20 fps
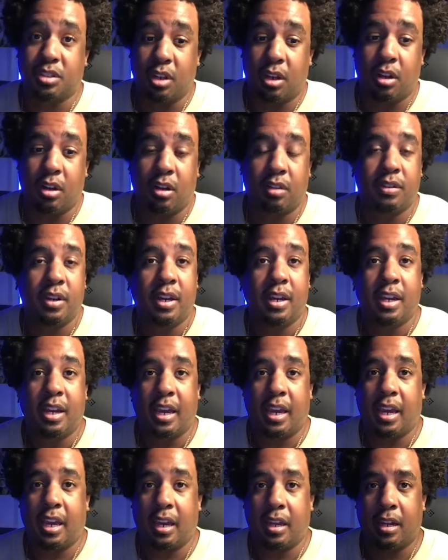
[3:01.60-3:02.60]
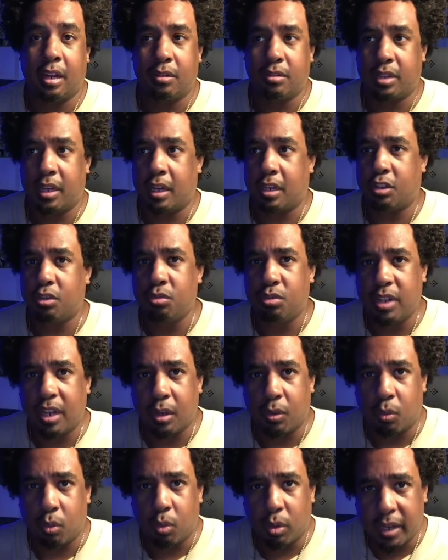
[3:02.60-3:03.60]
off and they was like, "You
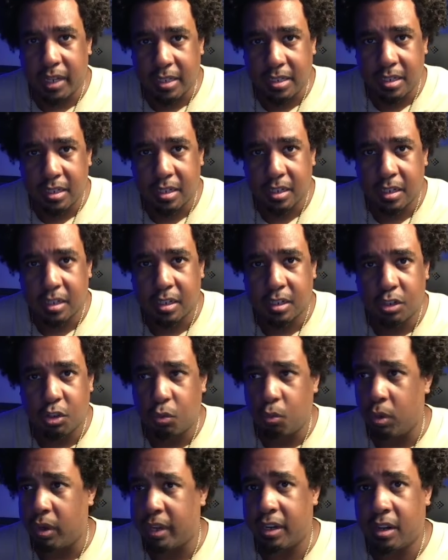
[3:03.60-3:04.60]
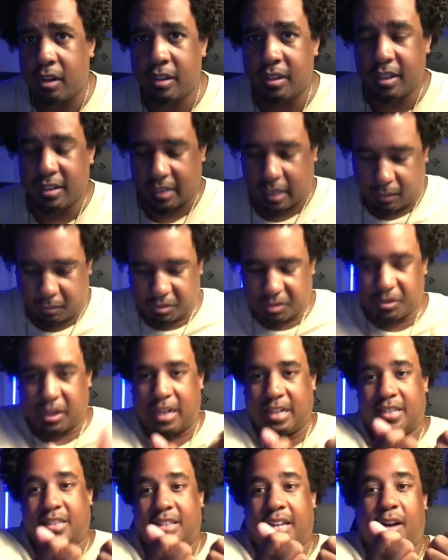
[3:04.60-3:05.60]
did what?" You won all this? I was
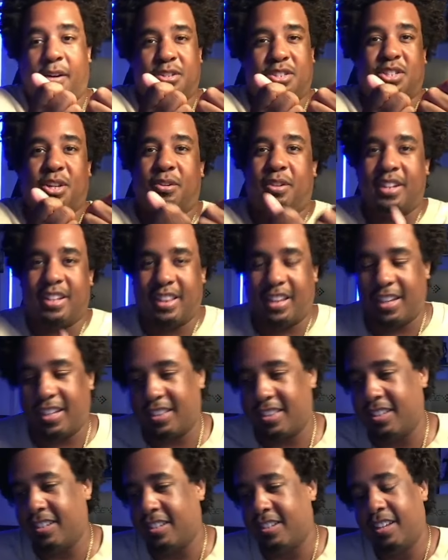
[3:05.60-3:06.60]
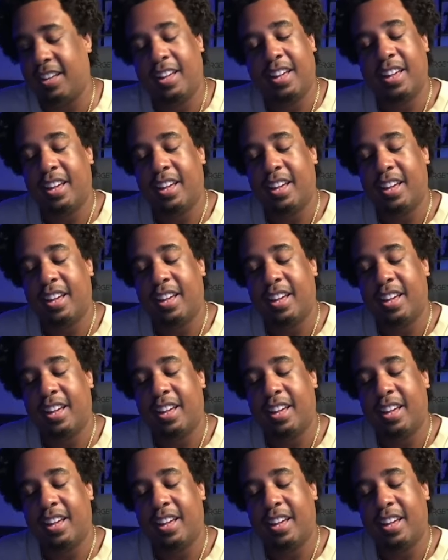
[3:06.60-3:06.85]
like, I am showing it like this.